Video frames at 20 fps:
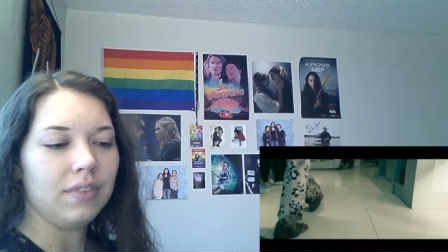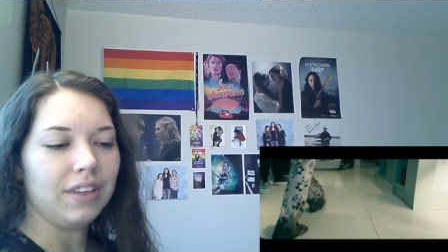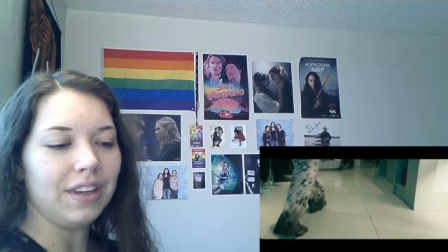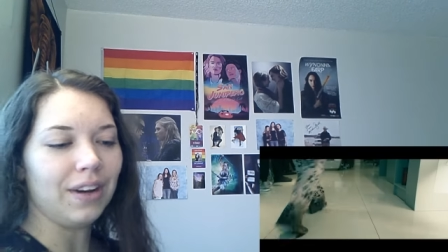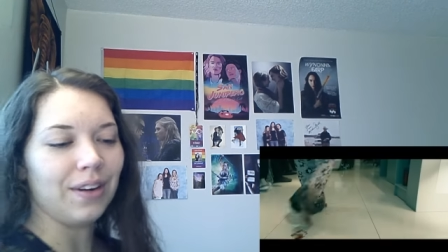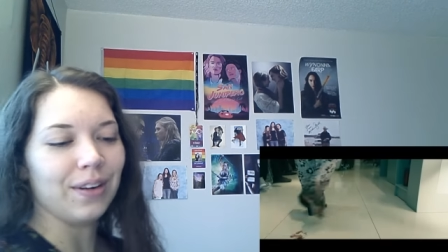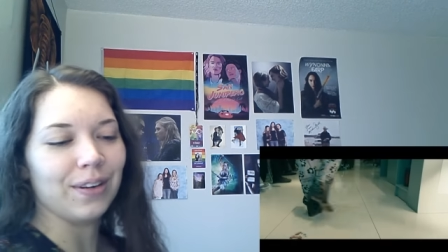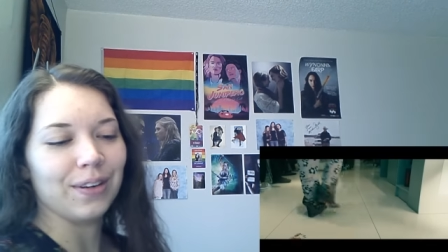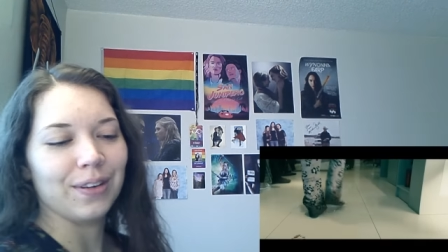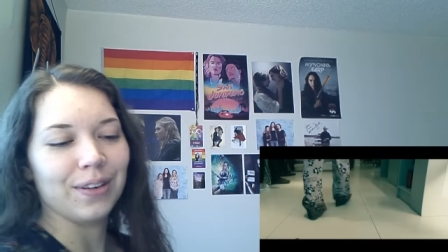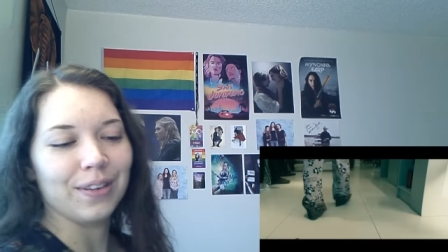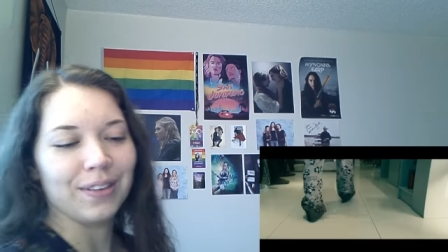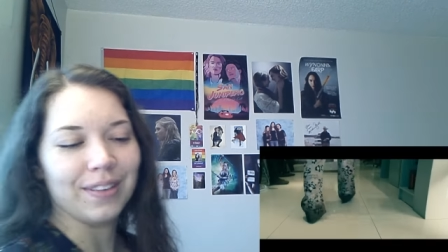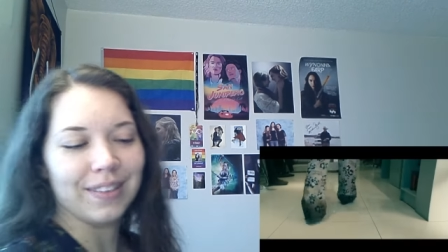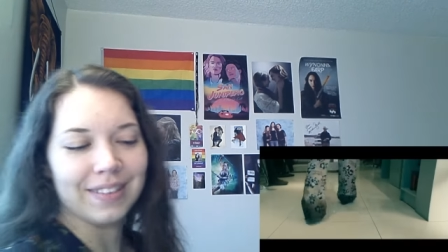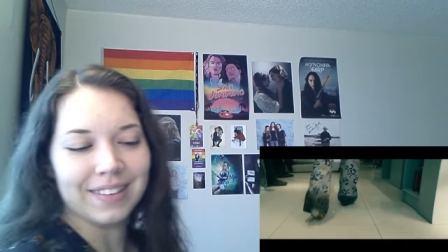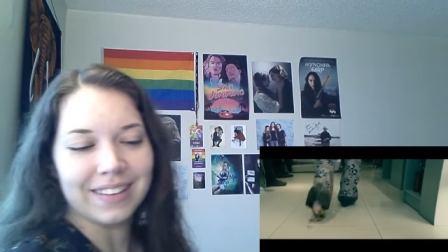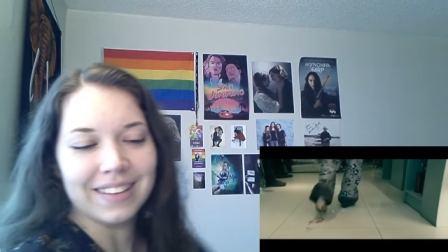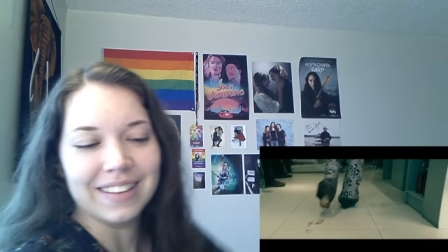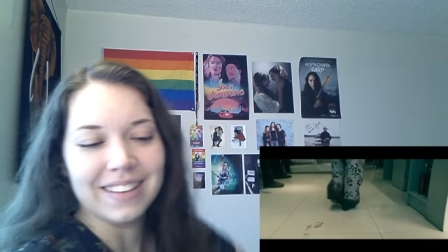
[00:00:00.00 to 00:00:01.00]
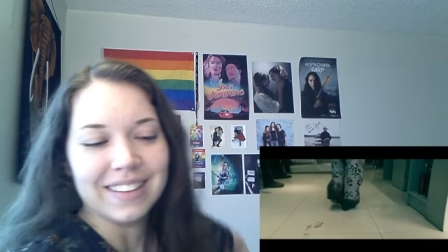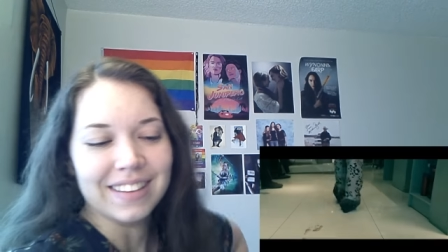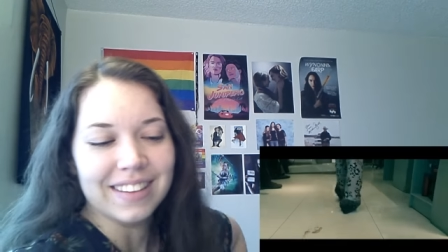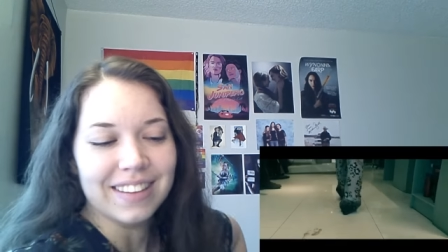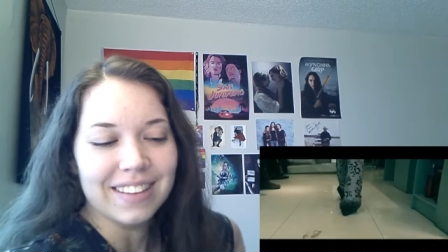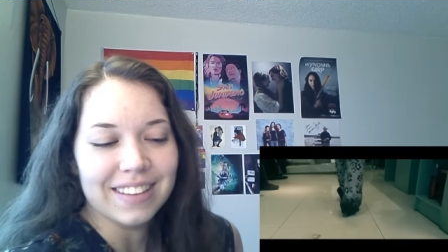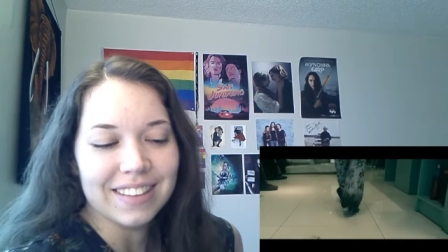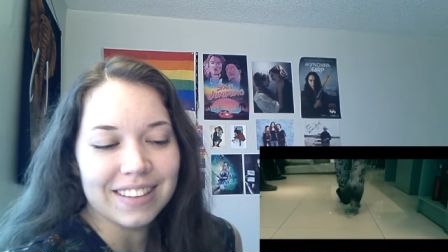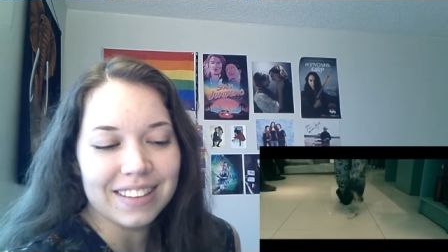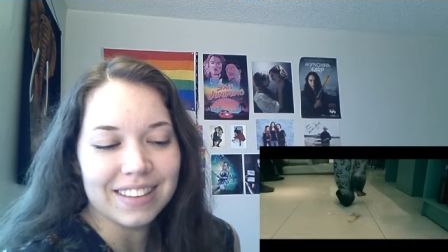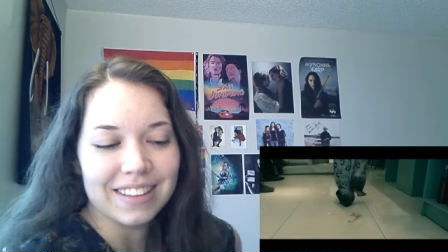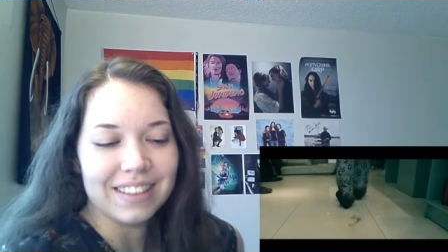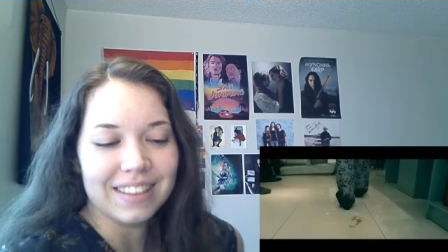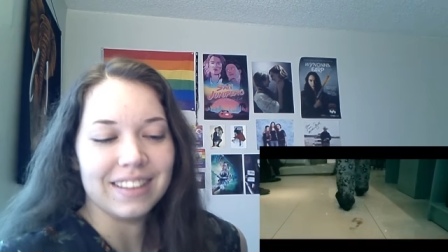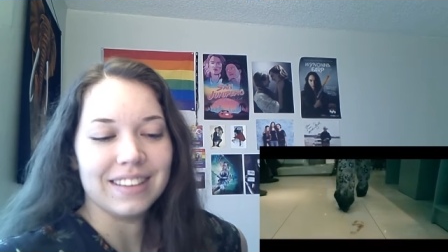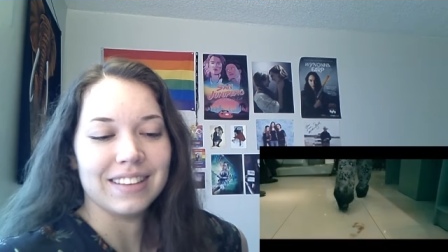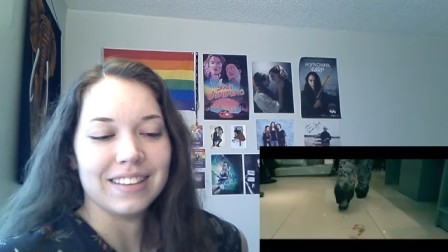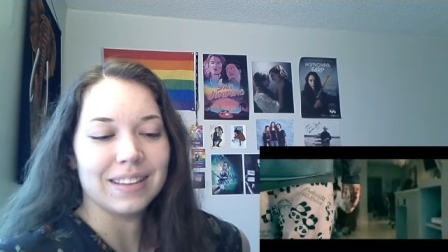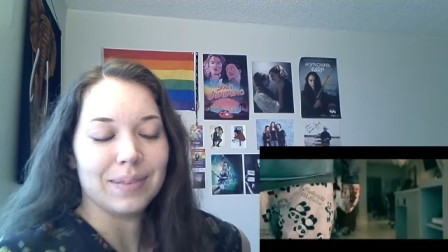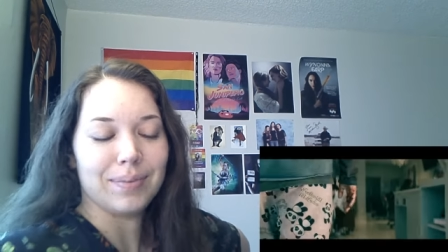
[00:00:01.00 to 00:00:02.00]
Oh, she
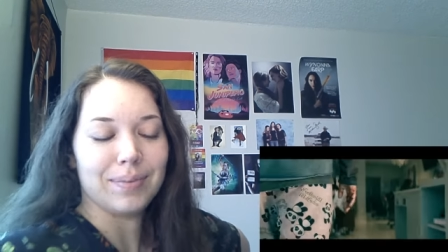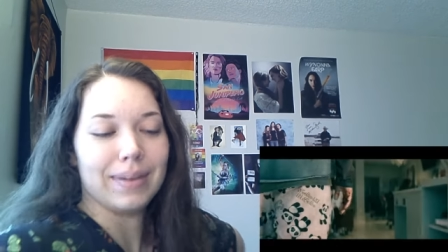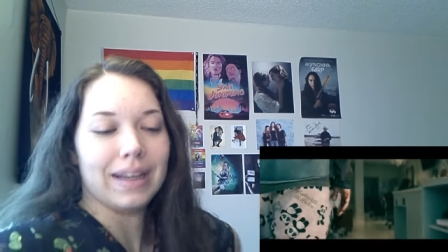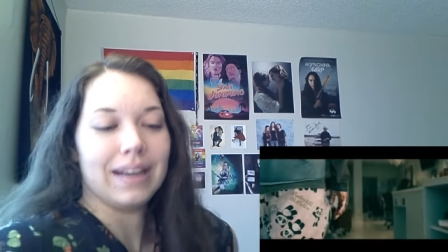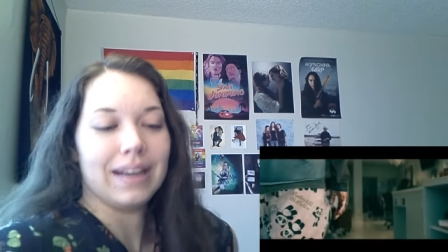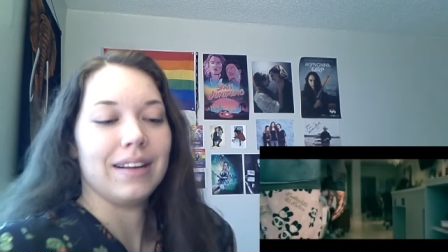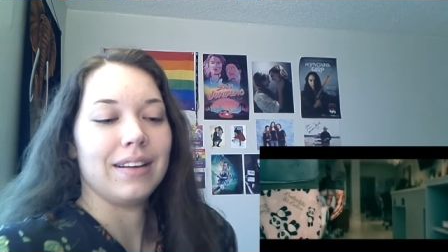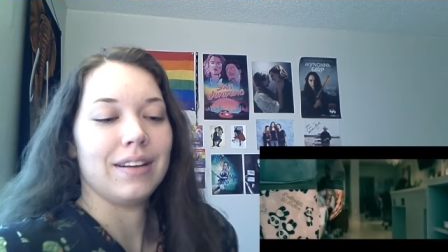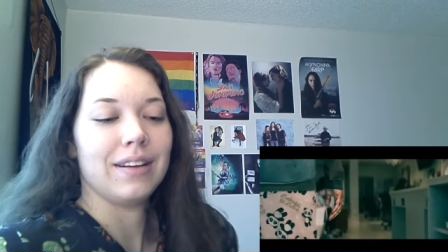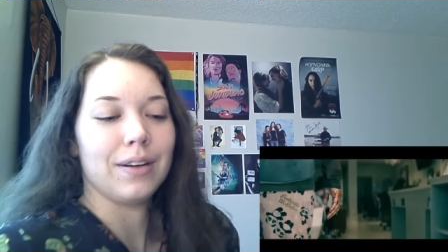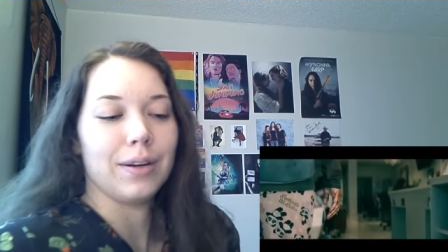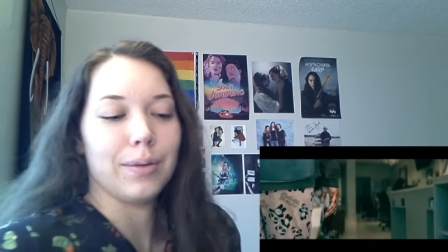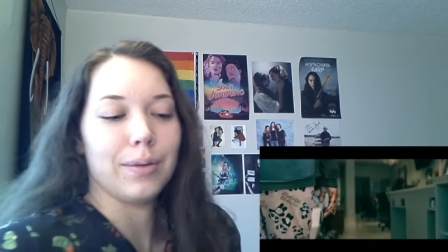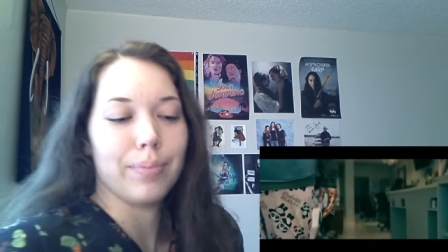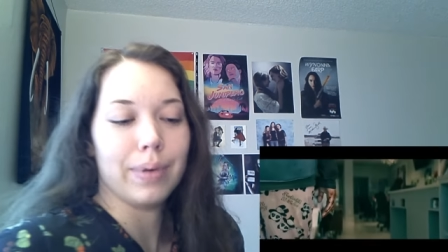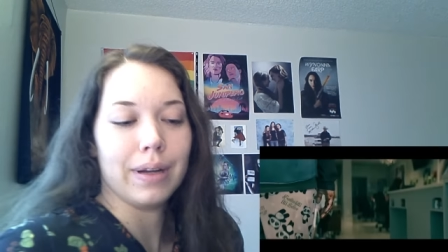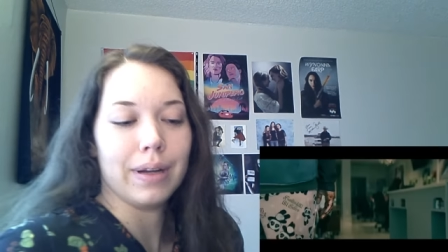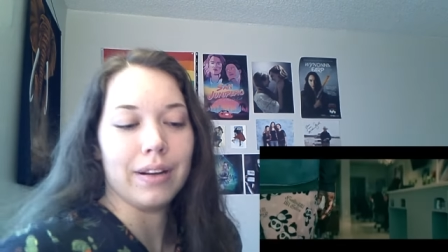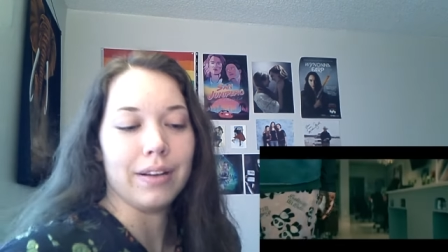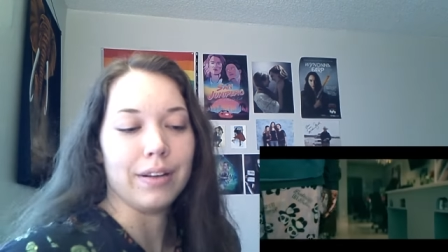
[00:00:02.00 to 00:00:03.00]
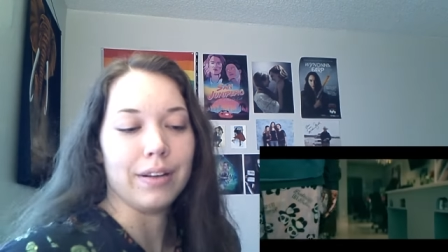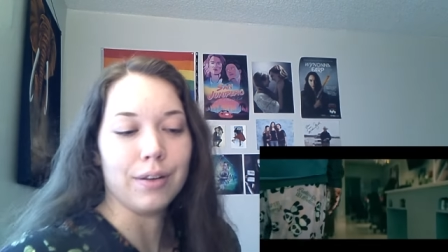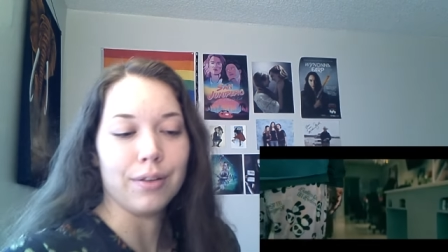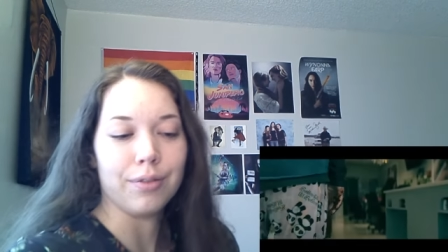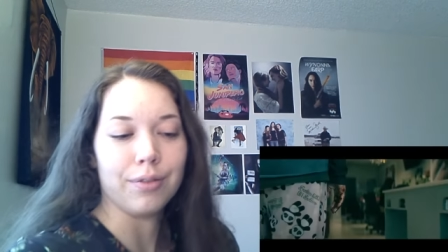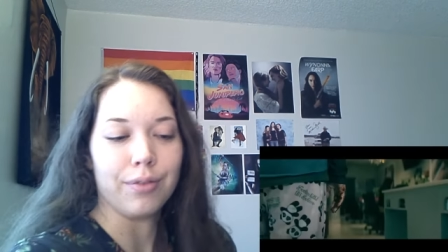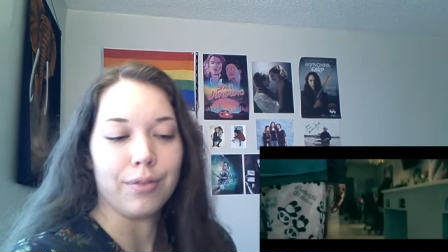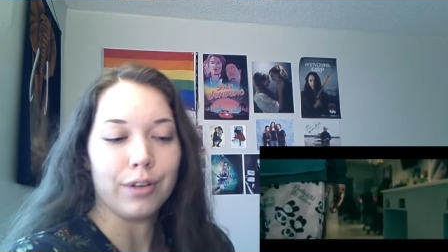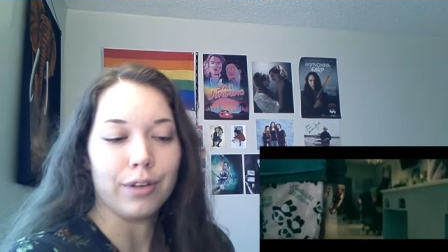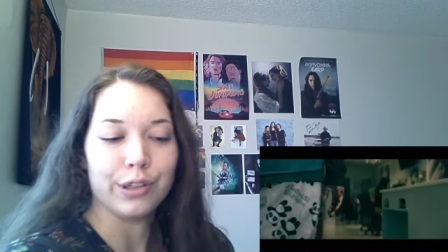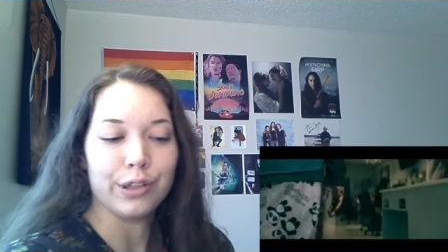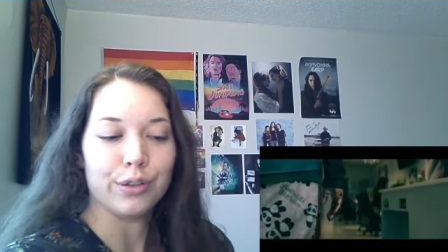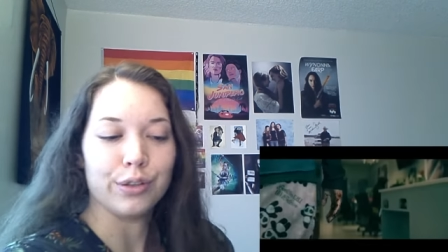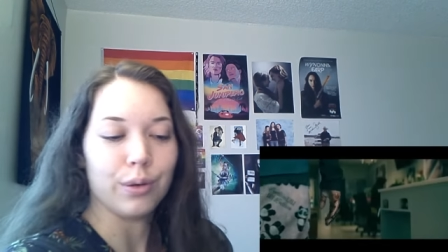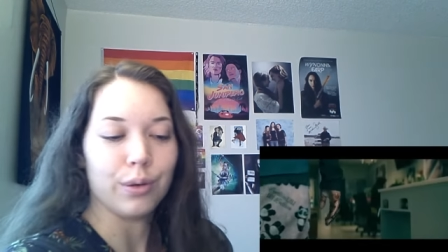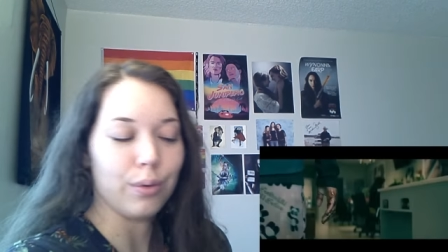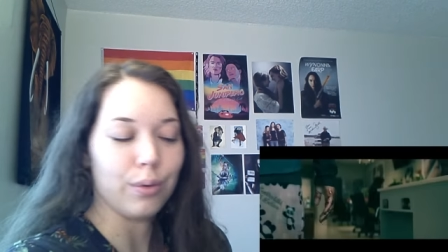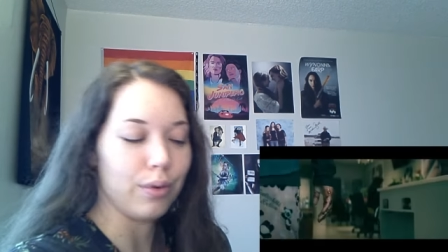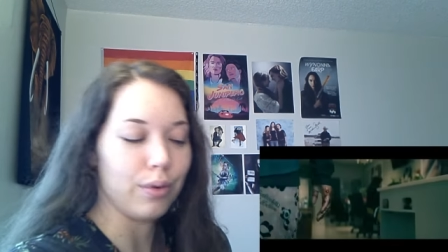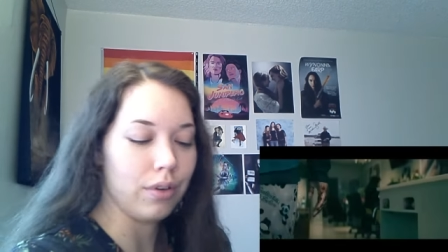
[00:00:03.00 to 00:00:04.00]
needs a manicure and pedicure for
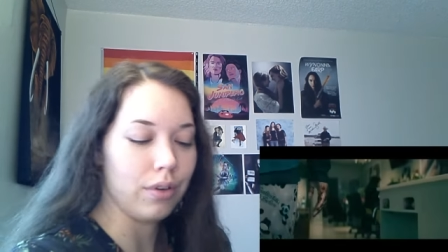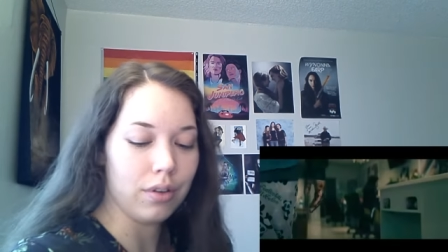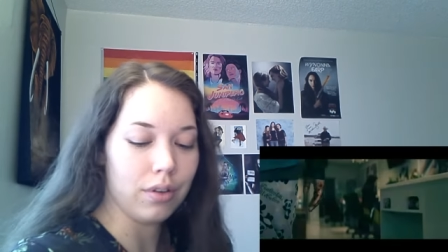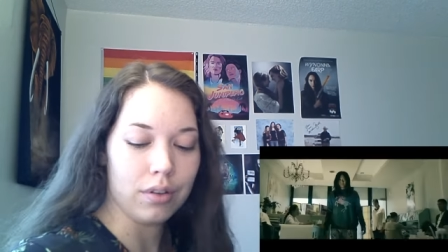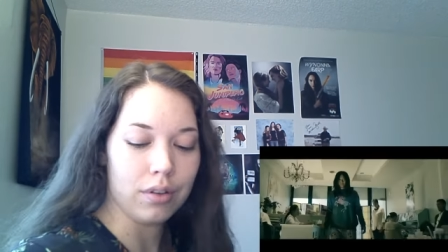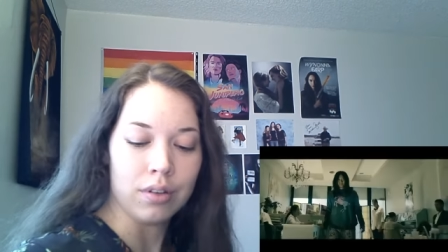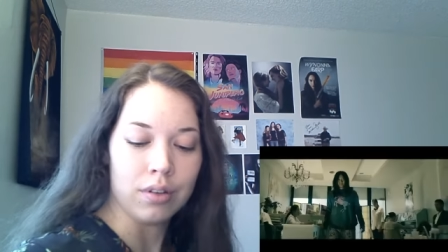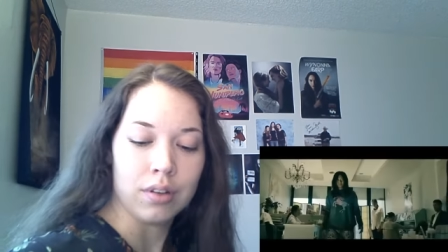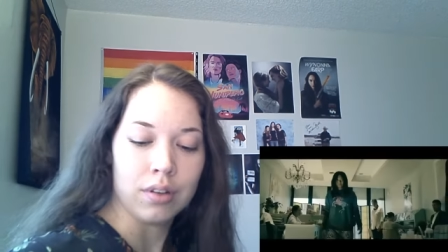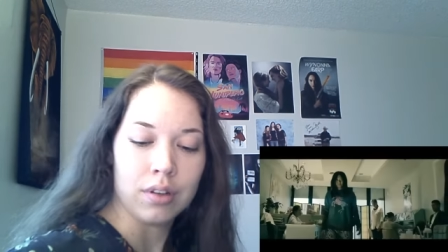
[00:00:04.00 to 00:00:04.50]
sure.